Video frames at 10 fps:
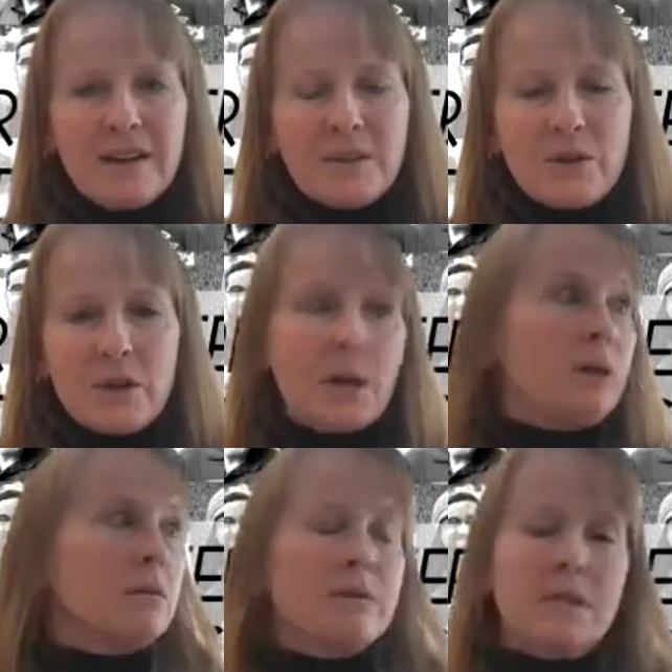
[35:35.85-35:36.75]
so they're like,
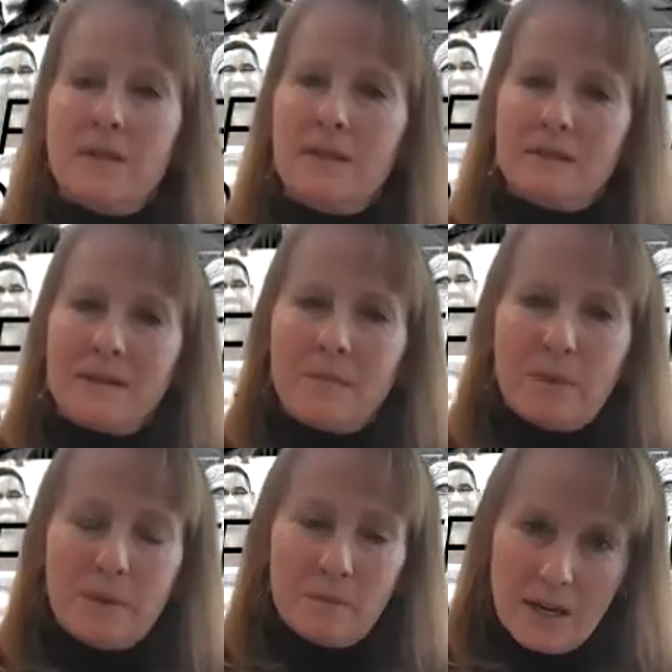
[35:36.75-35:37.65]
oh, see, that
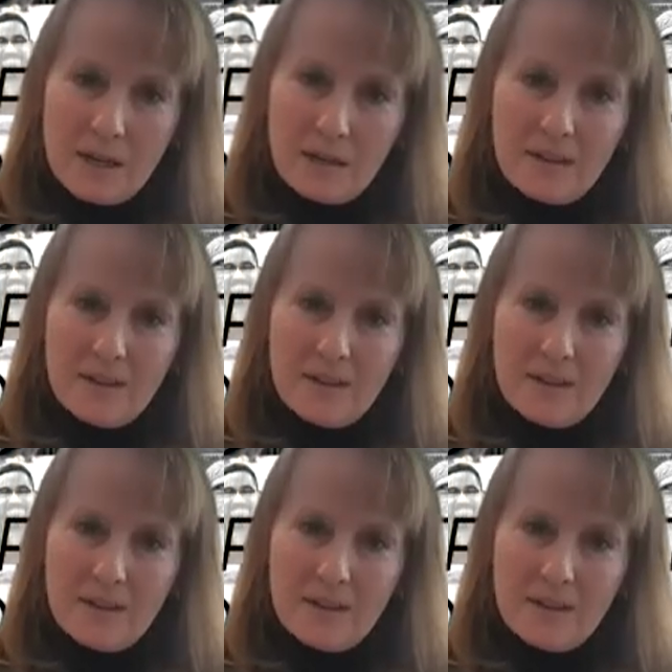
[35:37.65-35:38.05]
might be right.